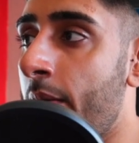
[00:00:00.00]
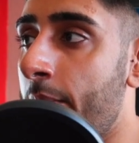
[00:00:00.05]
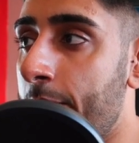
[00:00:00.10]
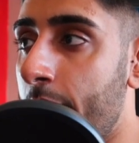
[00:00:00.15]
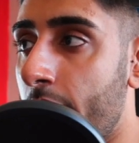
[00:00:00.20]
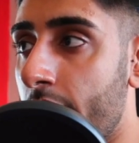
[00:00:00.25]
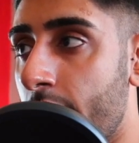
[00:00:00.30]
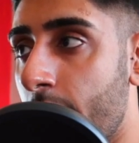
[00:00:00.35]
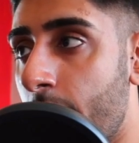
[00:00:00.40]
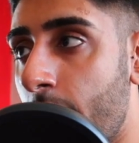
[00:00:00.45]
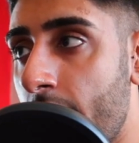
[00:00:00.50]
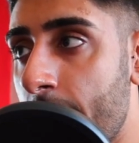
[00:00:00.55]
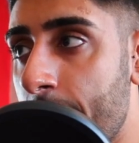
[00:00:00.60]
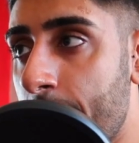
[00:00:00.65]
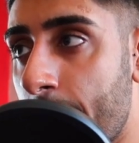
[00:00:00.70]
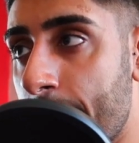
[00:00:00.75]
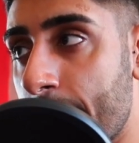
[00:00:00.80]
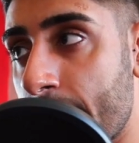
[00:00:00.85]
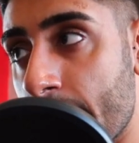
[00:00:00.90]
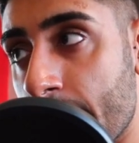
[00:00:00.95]
But the one
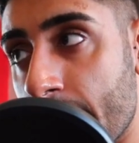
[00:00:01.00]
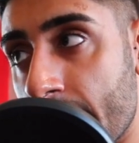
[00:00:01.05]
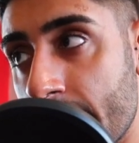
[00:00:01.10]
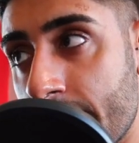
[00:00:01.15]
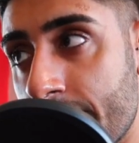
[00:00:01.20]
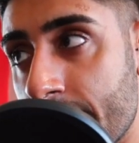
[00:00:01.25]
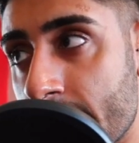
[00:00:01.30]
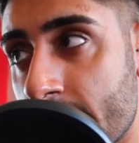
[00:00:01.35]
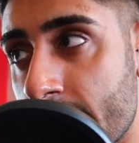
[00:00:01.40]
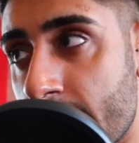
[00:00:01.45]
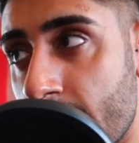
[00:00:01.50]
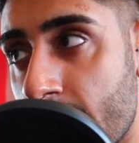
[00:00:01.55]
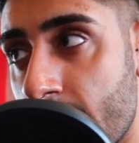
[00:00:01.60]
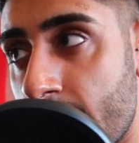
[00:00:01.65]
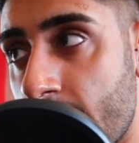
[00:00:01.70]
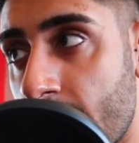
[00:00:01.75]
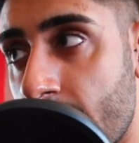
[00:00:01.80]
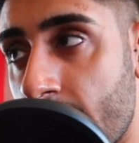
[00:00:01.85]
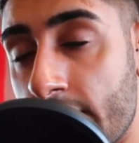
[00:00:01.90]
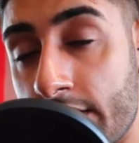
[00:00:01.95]
property we're interested in
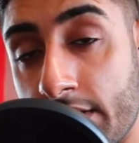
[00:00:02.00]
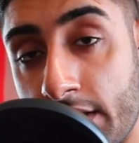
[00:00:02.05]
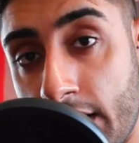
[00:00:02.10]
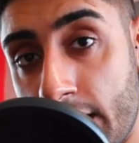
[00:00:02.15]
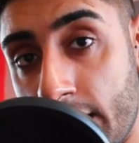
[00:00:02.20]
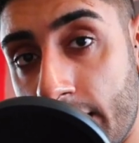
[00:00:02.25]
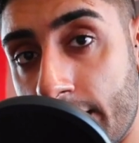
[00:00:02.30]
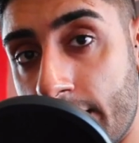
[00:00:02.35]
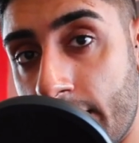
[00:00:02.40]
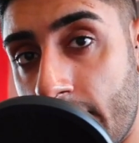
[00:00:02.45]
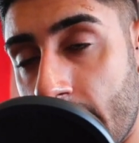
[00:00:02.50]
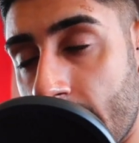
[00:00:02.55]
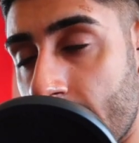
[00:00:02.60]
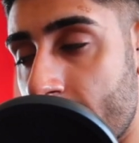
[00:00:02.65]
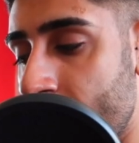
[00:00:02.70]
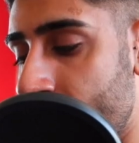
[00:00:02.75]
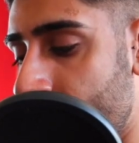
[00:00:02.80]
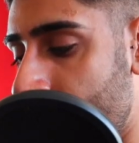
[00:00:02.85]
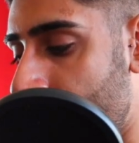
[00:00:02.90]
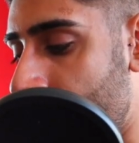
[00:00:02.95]
here is inner
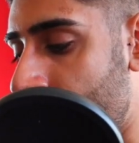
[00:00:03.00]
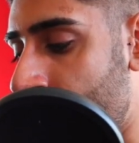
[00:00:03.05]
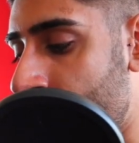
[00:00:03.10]
text.